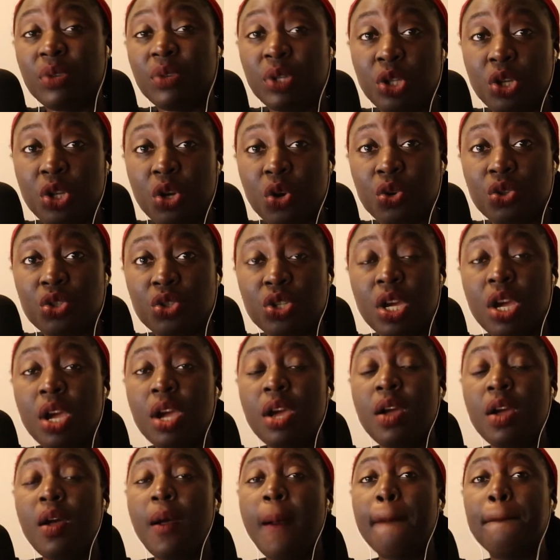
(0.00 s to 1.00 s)
videos,
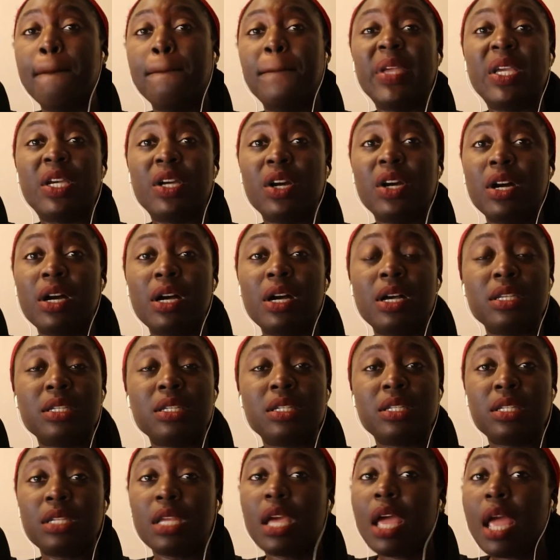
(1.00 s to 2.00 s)

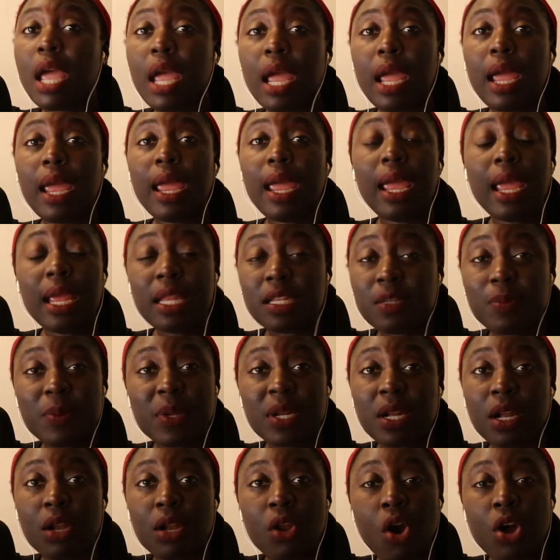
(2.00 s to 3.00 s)
because it's
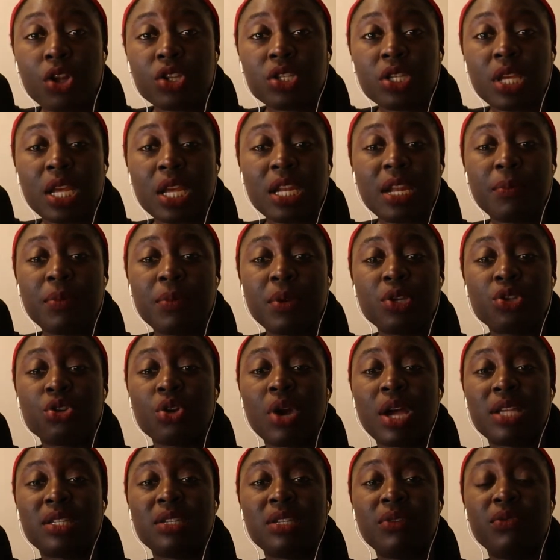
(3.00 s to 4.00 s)
been a lot, and I'm pretty sure
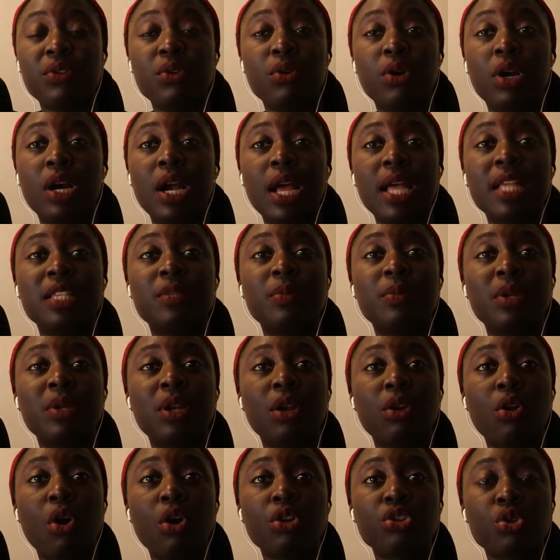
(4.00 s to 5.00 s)
as a viewer it's been
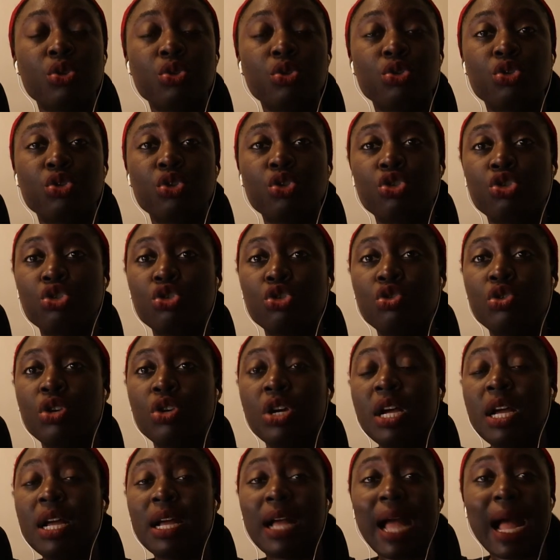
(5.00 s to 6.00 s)
a lot also to
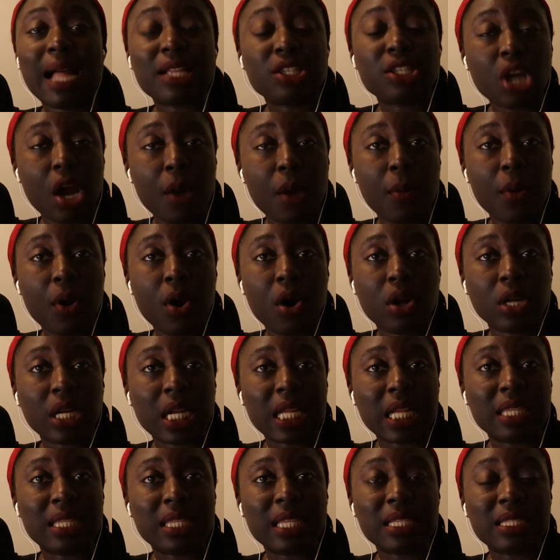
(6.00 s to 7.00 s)
catch up on
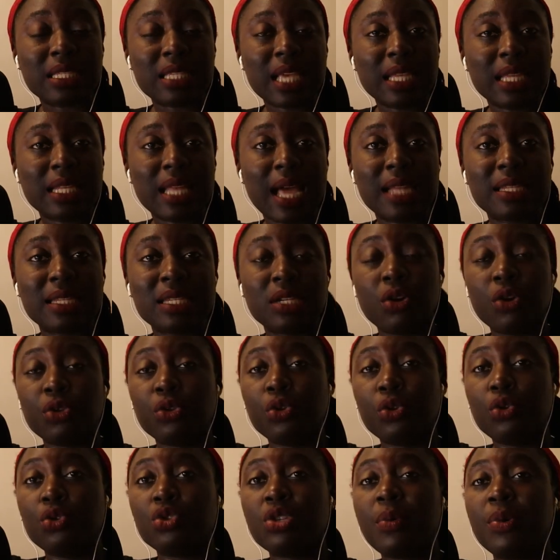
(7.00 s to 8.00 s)
and things like that. And
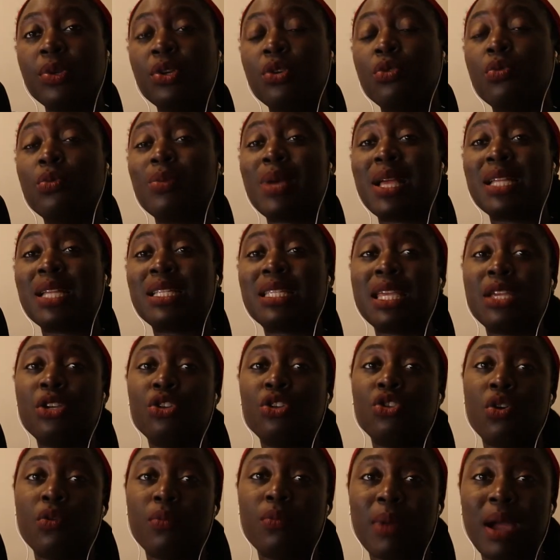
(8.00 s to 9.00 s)
although some of you might say
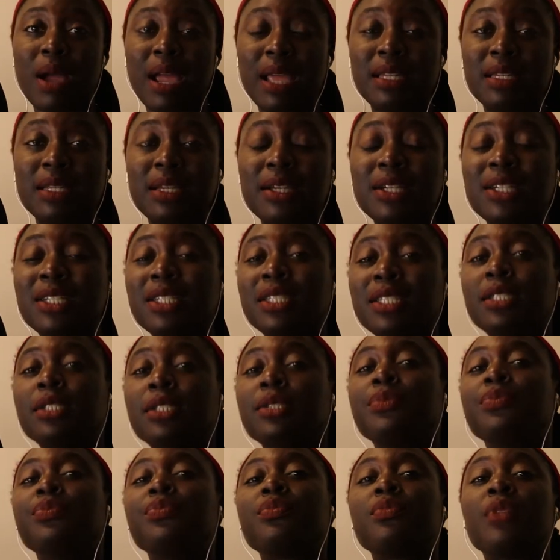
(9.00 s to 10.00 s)
you don't mind,
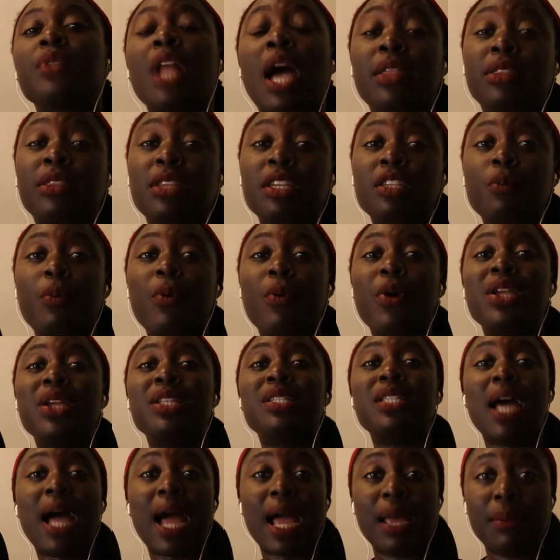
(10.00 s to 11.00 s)
at this
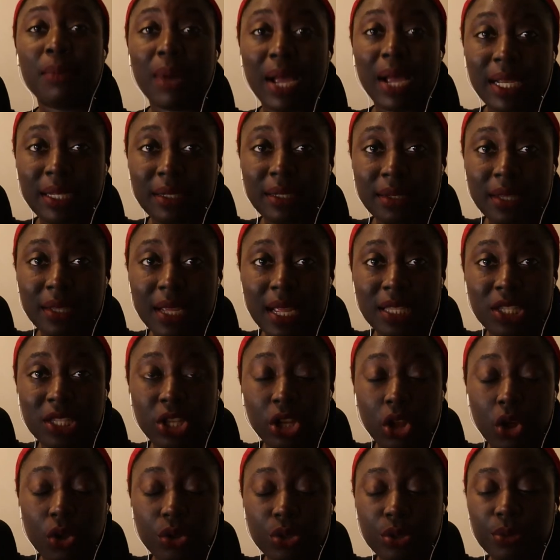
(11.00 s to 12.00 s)
point I mind. It's a
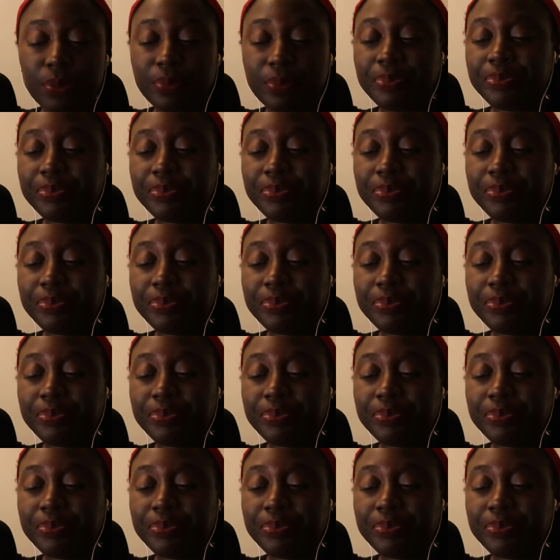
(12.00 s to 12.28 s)
lot.